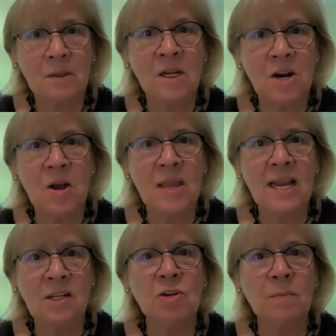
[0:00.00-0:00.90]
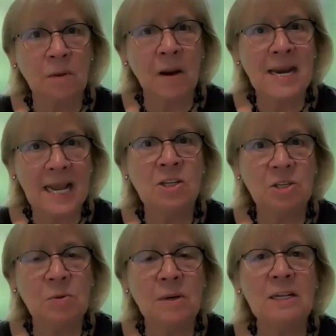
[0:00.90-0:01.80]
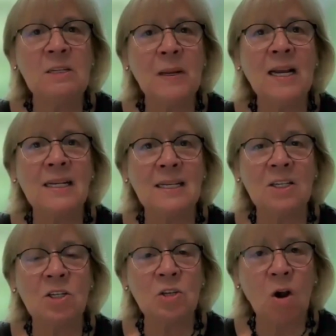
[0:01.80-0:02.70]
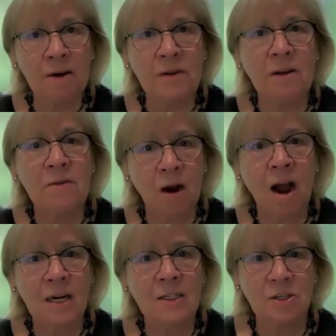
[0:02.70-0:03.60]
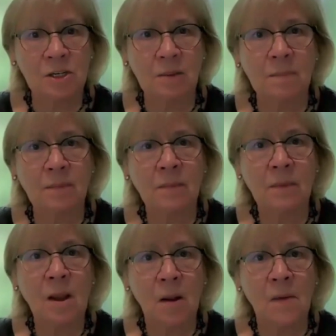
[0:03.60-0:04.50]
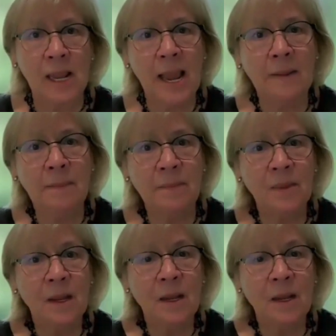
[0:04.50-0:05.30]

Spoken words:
to know that it's your brain that's doing this because it's starving for oxygen. Okay.